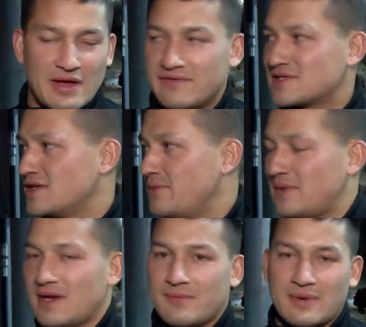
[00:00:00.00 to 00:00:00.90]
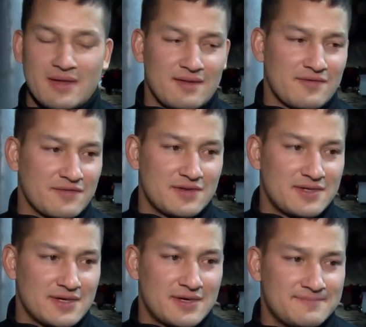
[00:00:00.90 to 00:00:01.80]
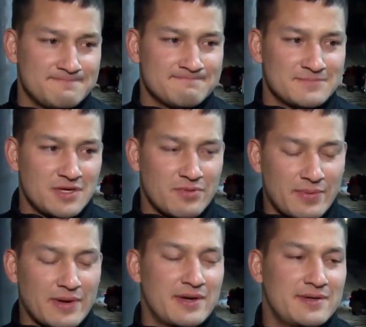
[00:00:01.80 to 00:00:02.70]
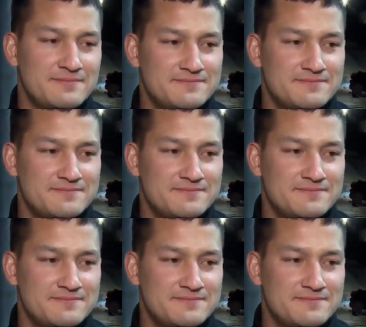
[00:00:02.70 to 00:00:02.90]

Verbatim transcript: We haven't slipped yet, but I think it's good to you know, prepare ahead.